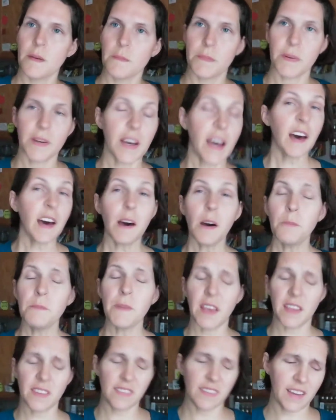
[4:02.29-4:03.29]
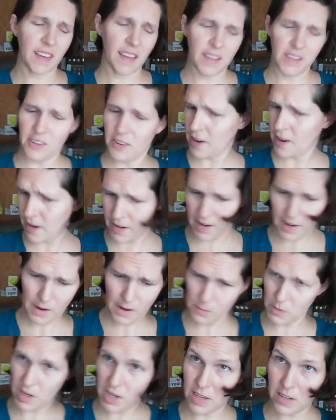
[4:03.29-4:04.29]
But how messy can your hair
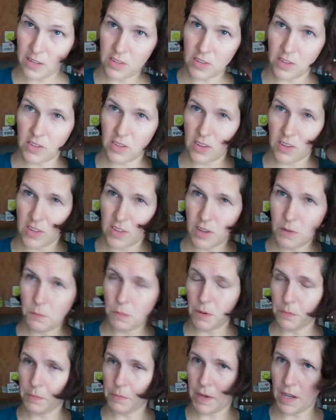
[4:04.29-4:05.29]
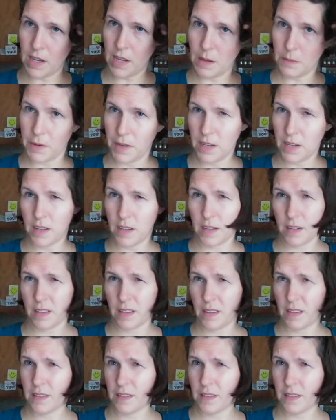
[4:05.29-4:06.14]
get when it's just a simple bob, huh?